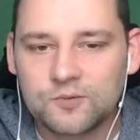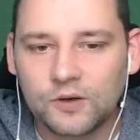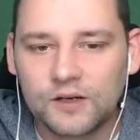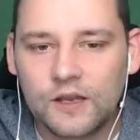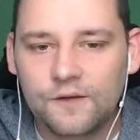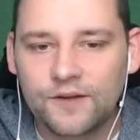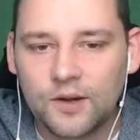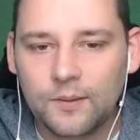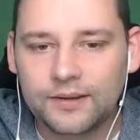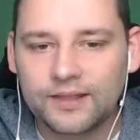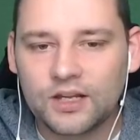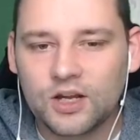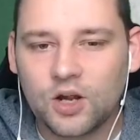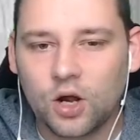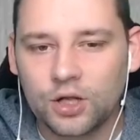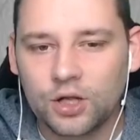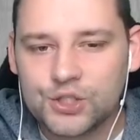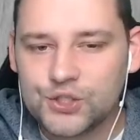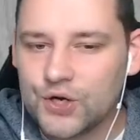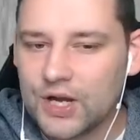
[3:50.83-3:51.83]
what do you think about the
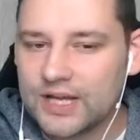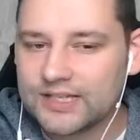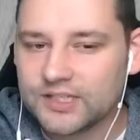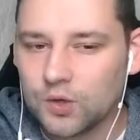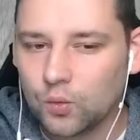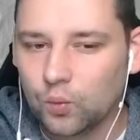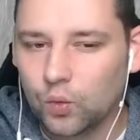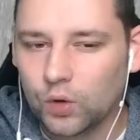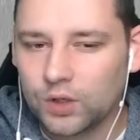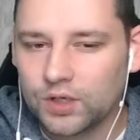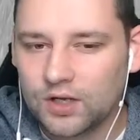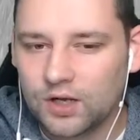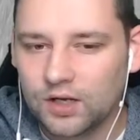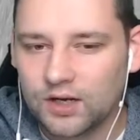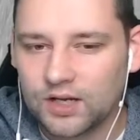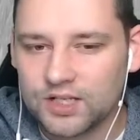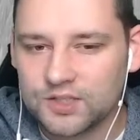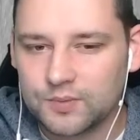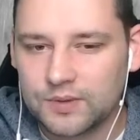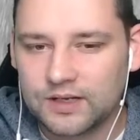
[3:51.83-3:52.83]
contrast in wood
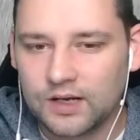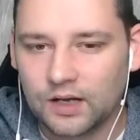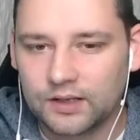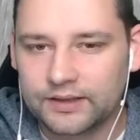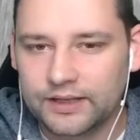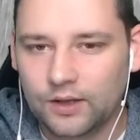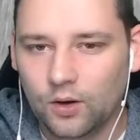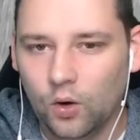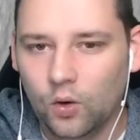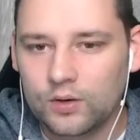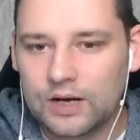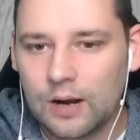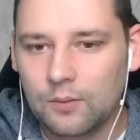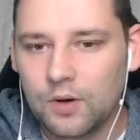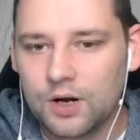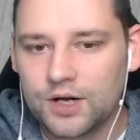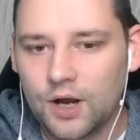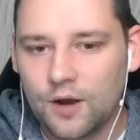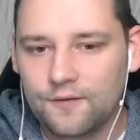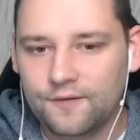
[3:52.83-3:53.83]
colours? We got the... Oh, that
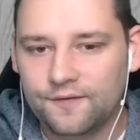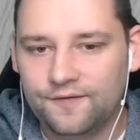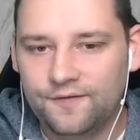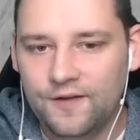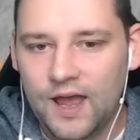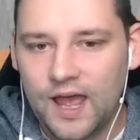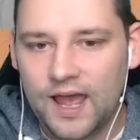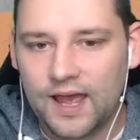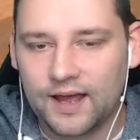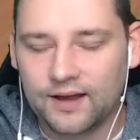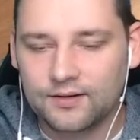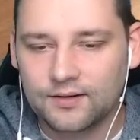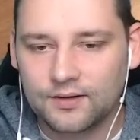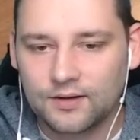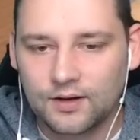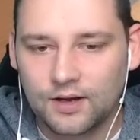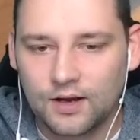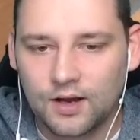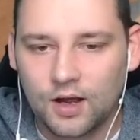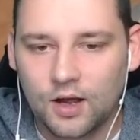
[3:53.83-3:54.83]
one don't fit.
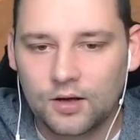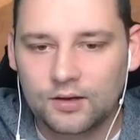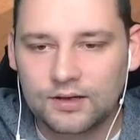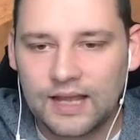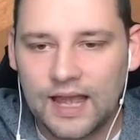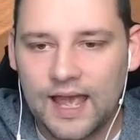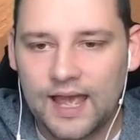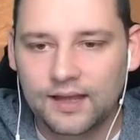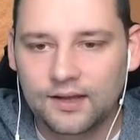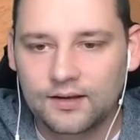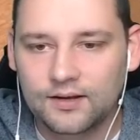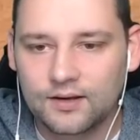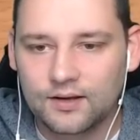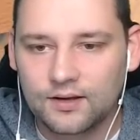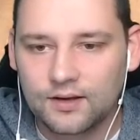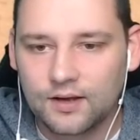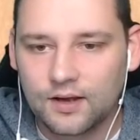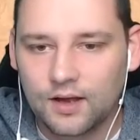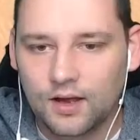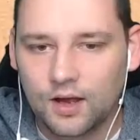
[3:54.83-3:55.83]
Okay.
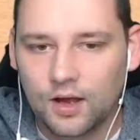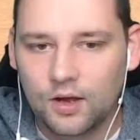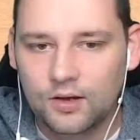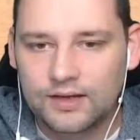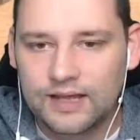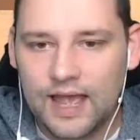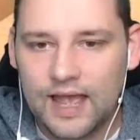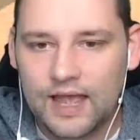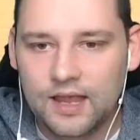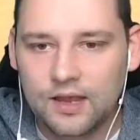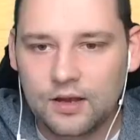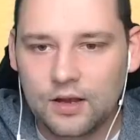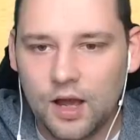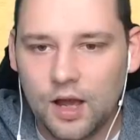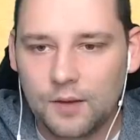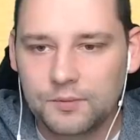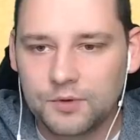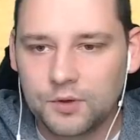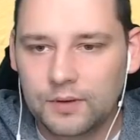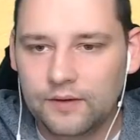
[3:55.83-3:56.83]
Okay.
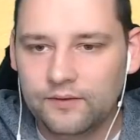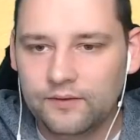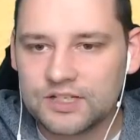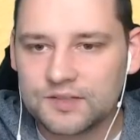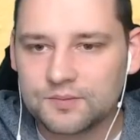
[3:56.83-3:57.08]
Um, do we have any